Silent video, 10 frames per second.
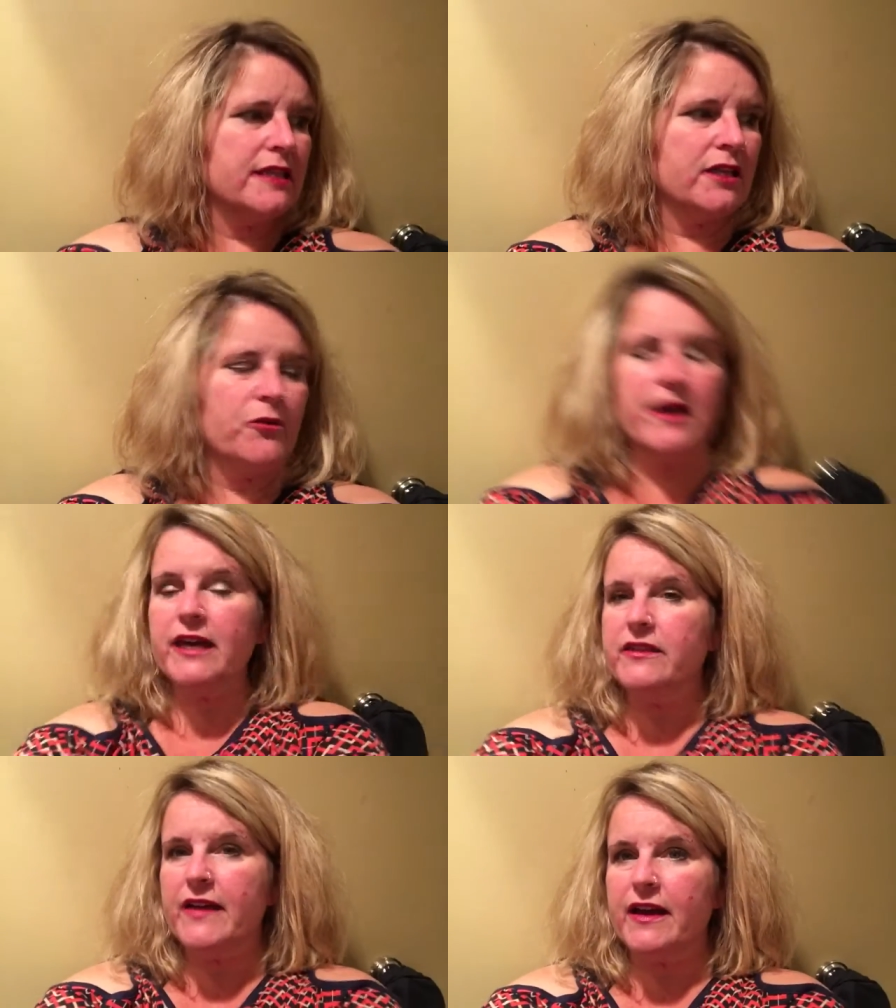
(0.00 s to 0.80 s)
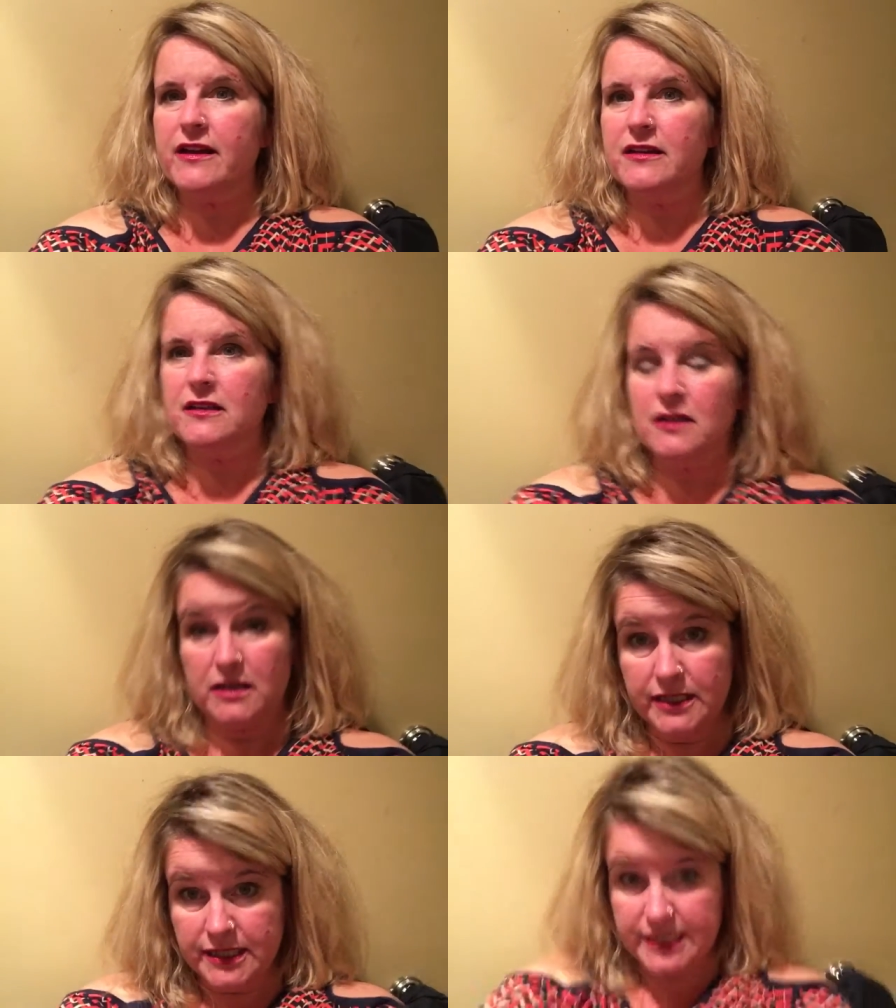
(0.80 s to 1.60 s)
in a way that
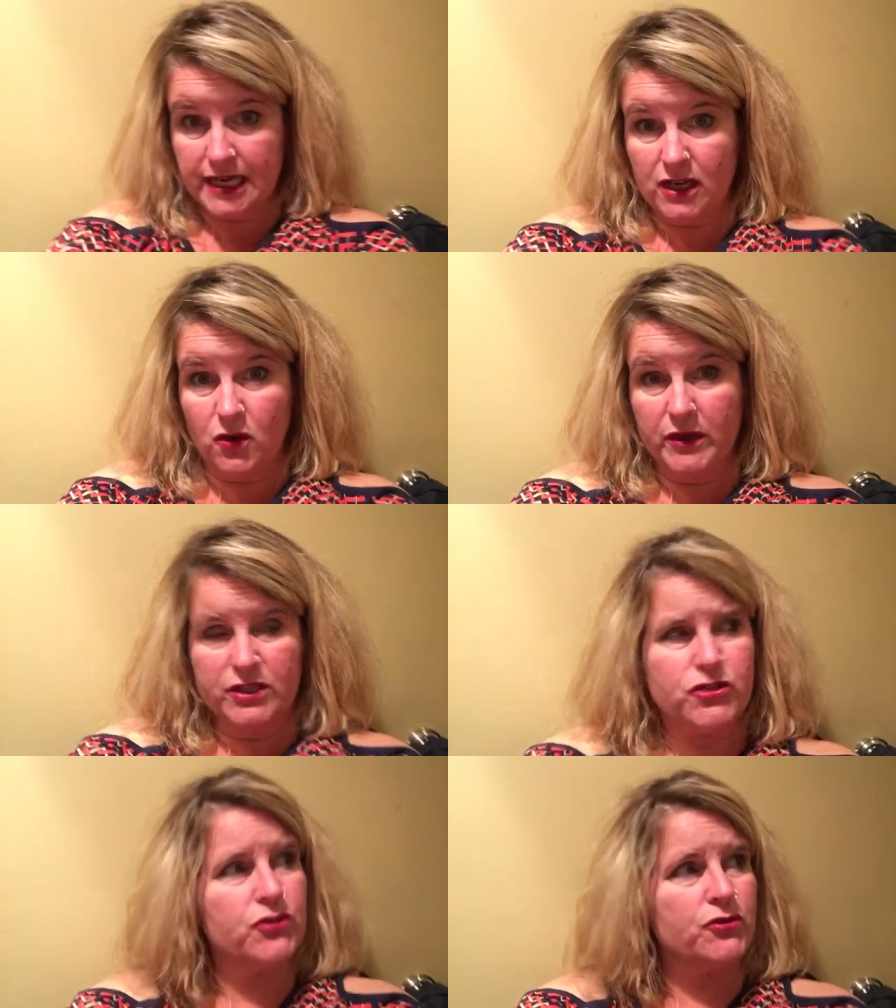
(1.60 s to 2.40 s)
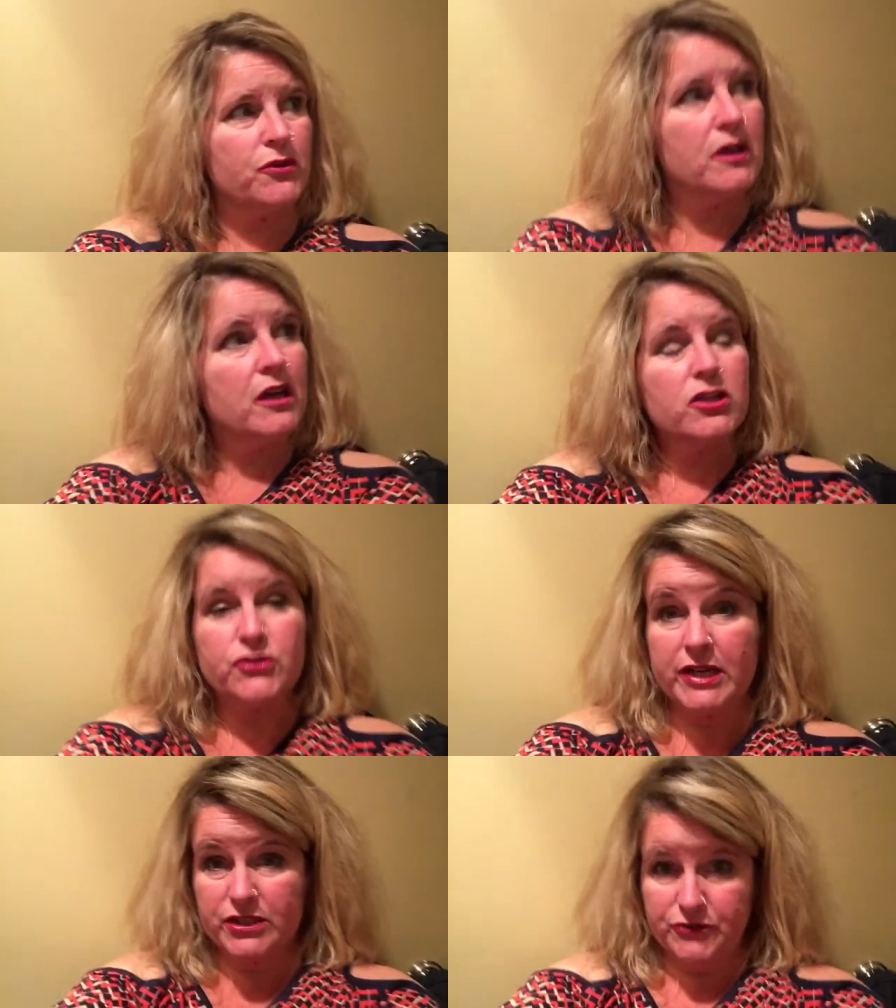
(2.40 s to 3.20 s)
is not going to
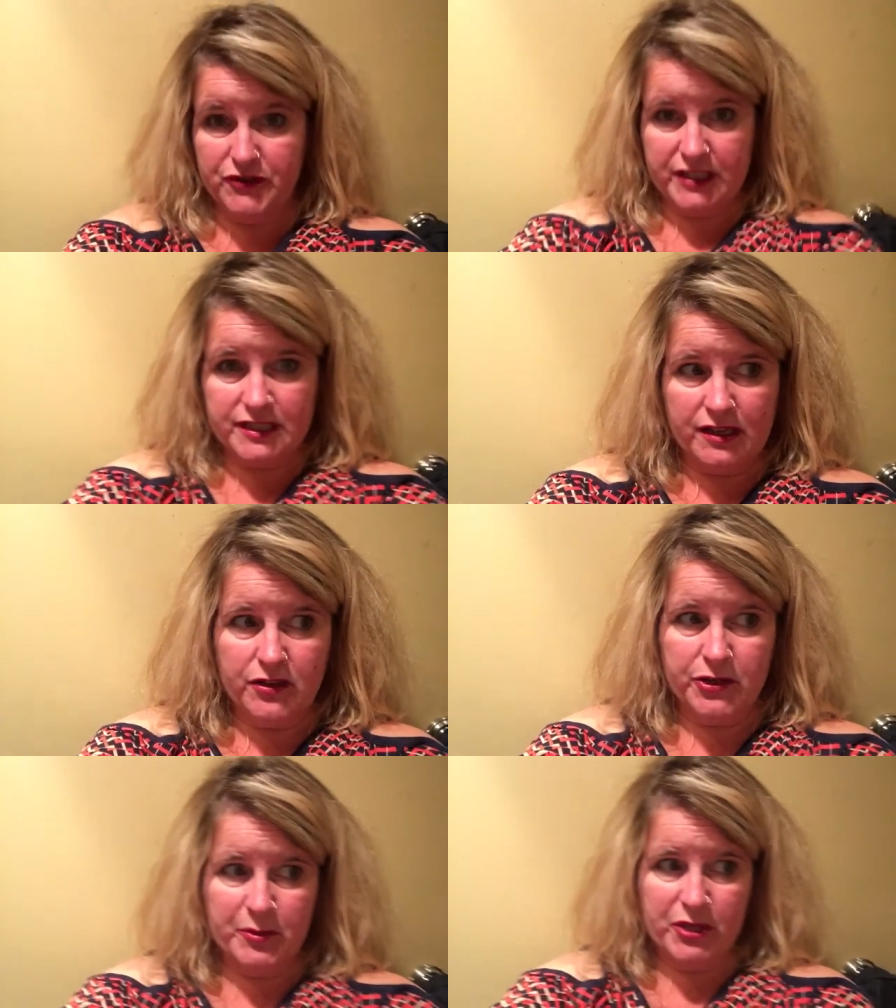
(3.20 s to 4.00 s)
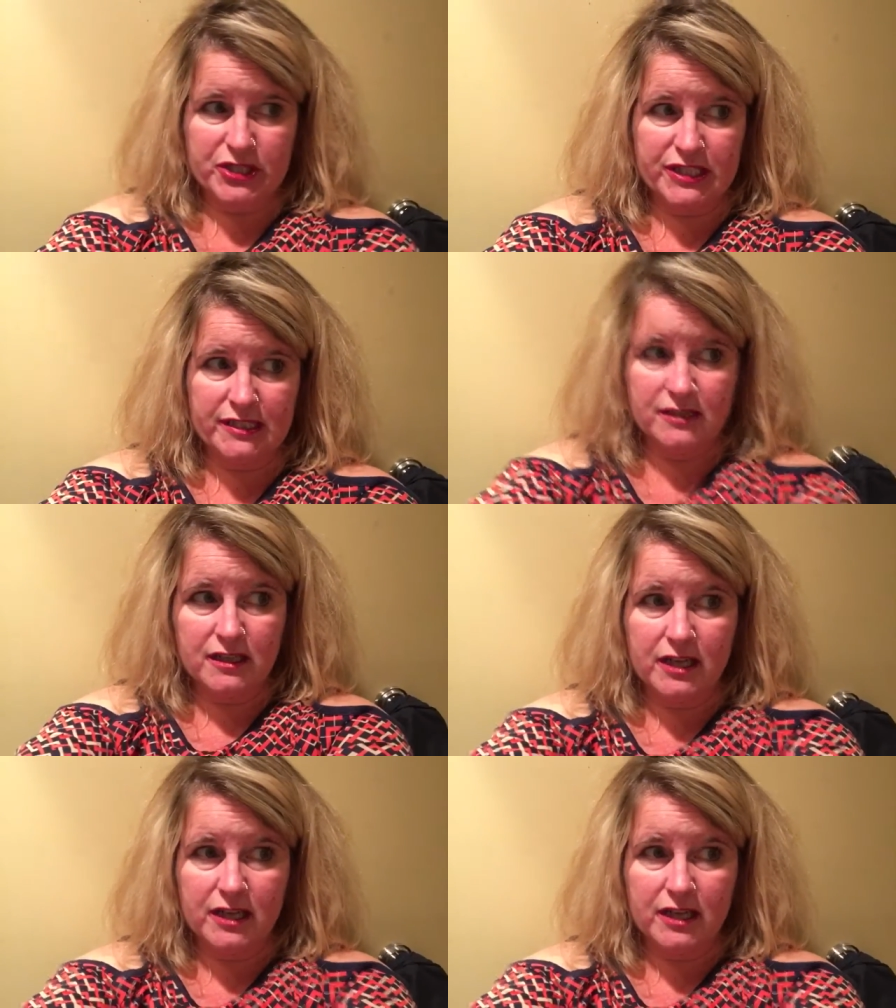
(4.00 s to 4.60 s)
try to fix the other person.